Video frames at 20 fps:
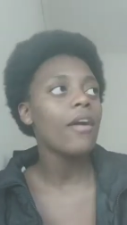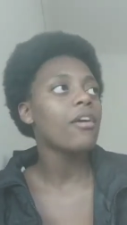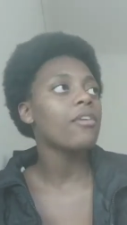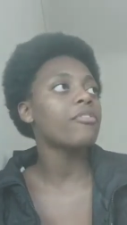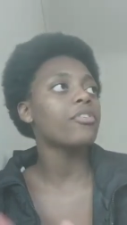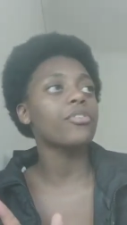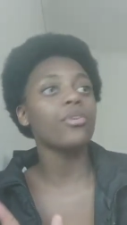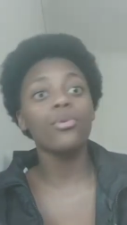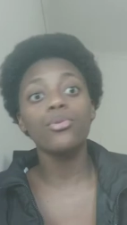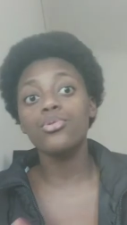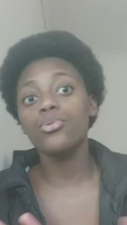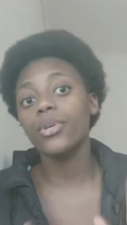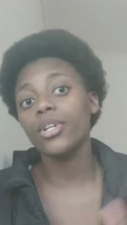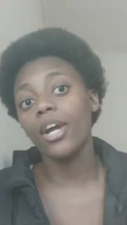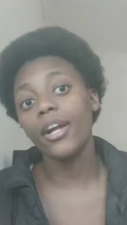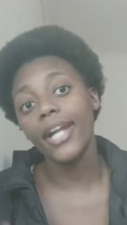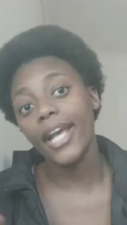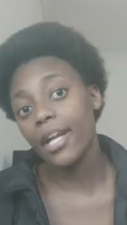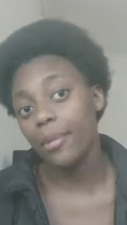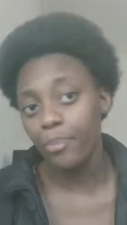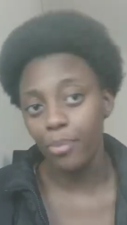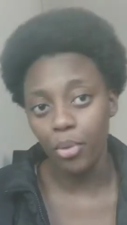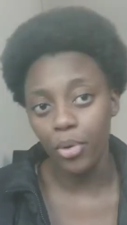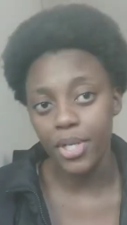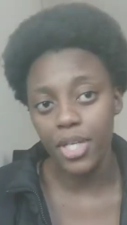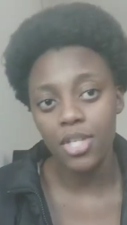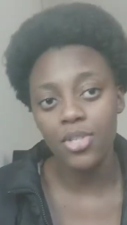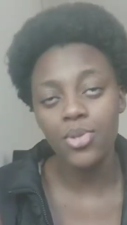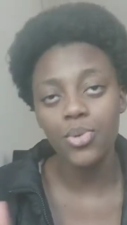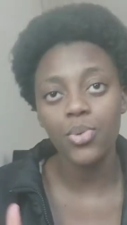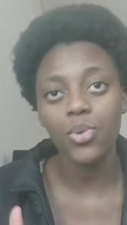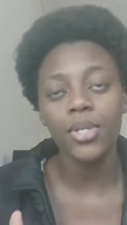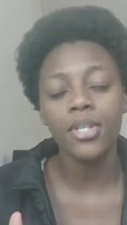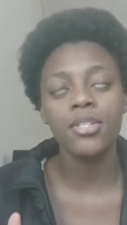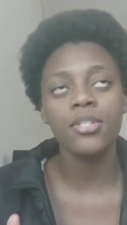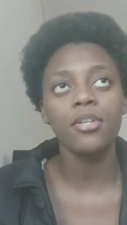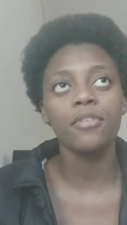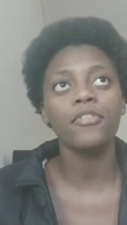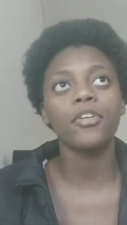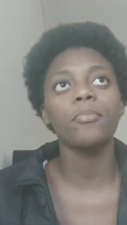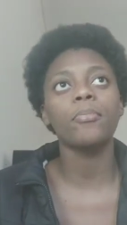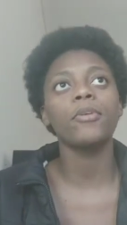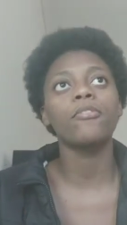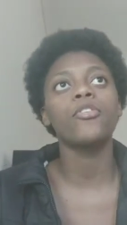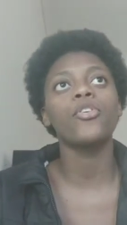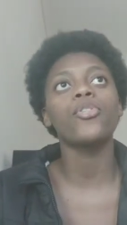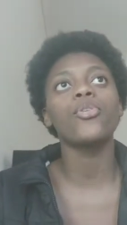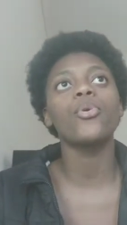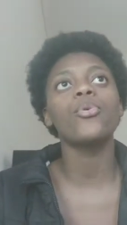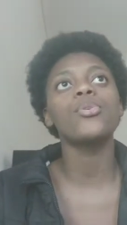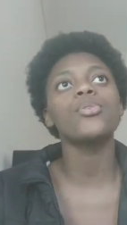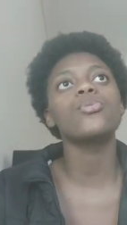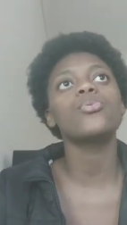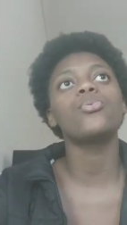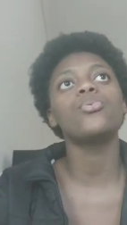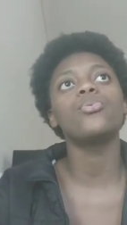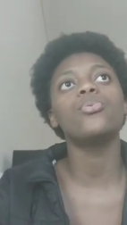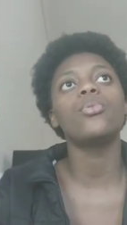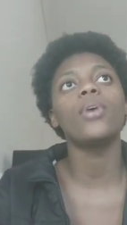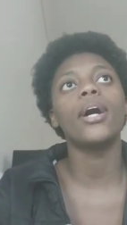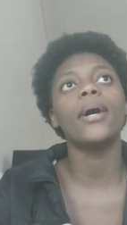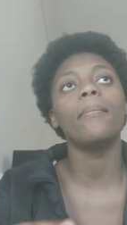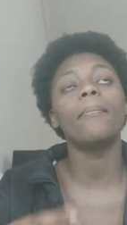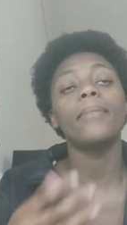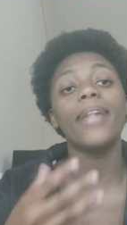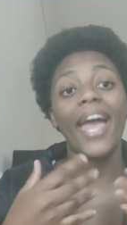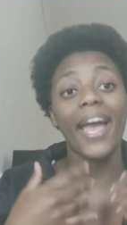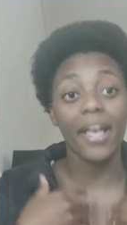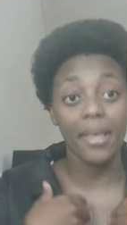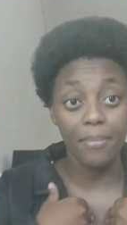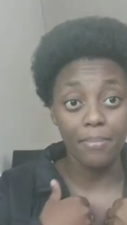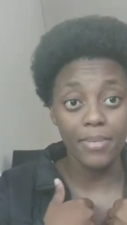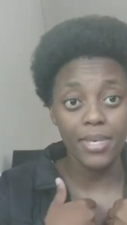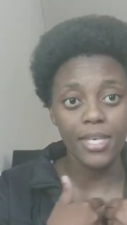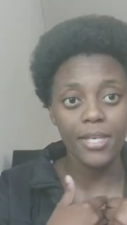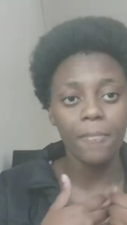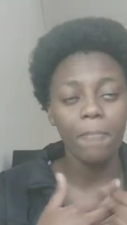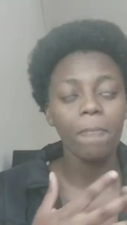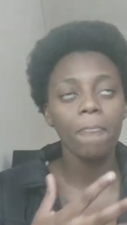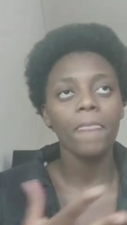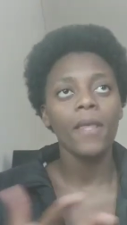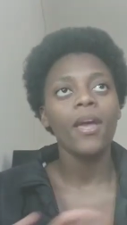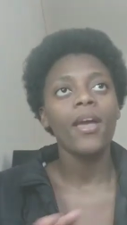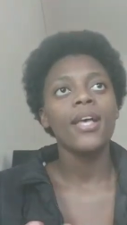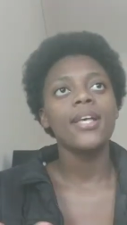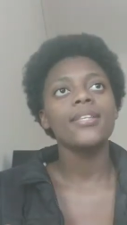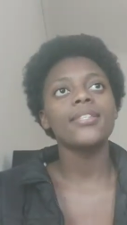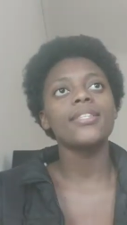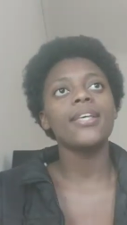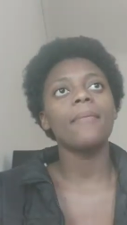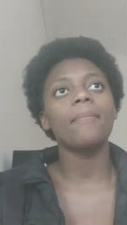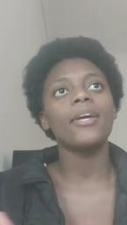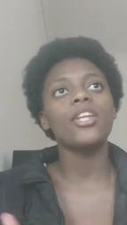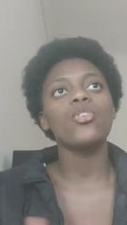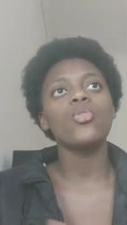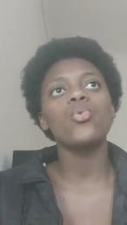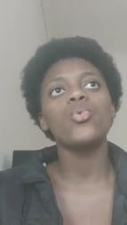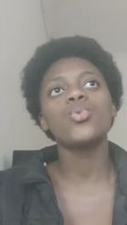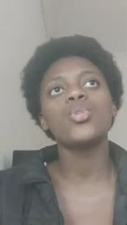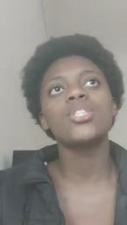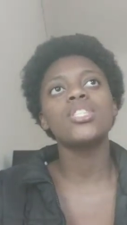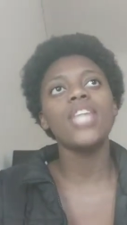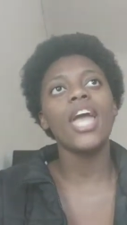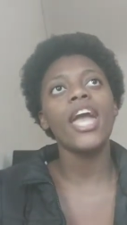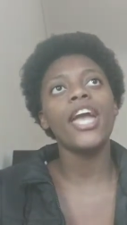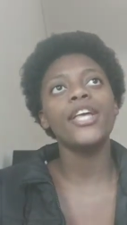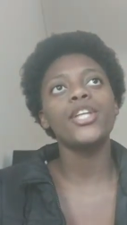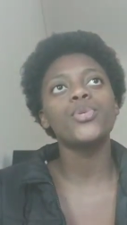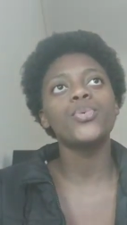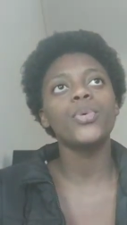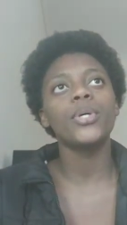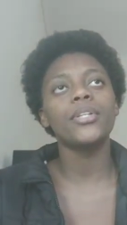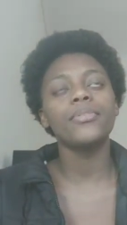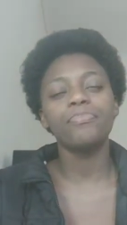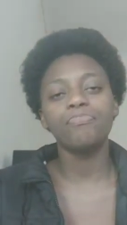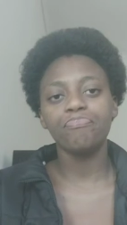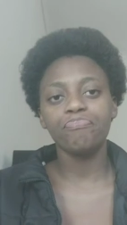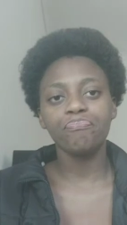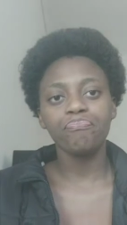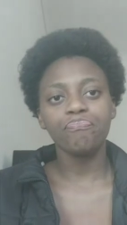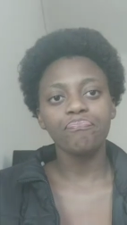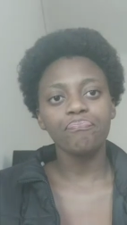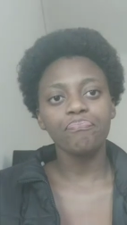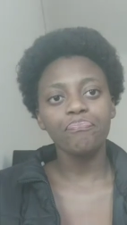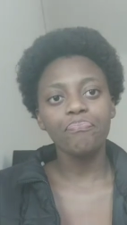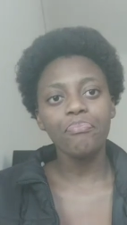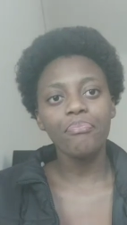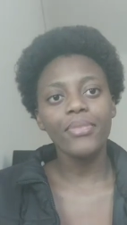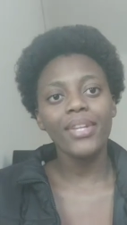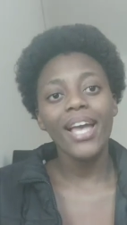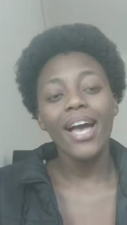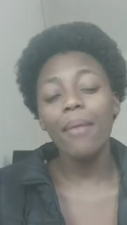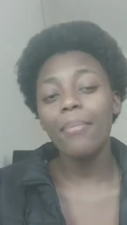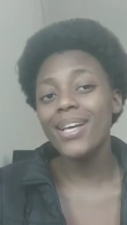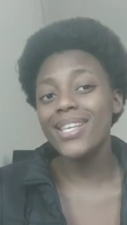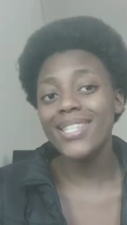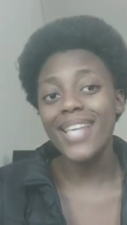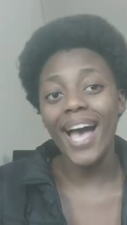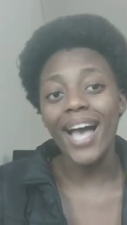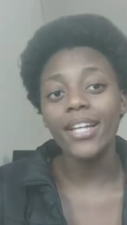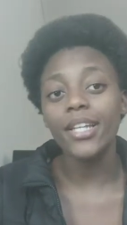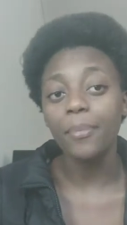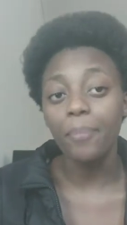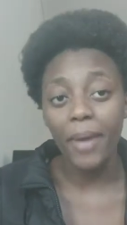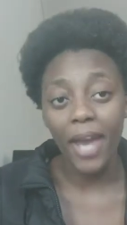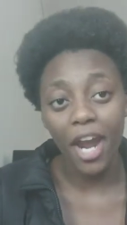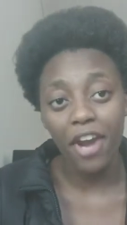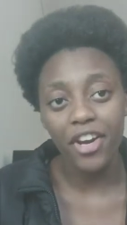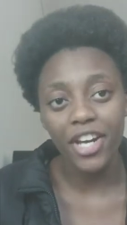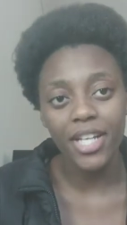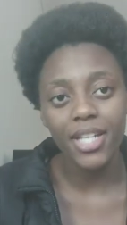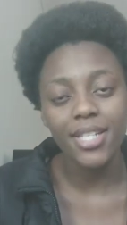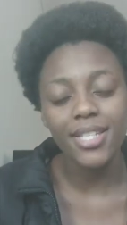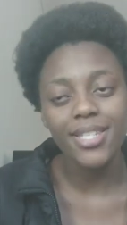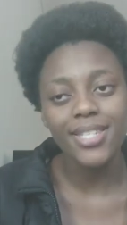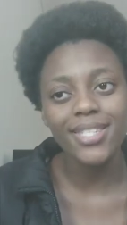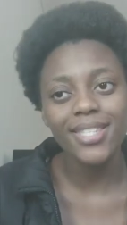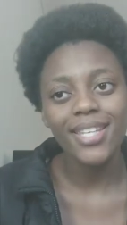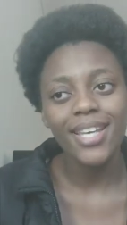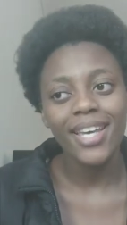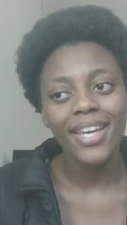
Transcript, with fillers: For those who are not at boarding school, it's different. But for those who, like me, somebody who stayed with abazali parents,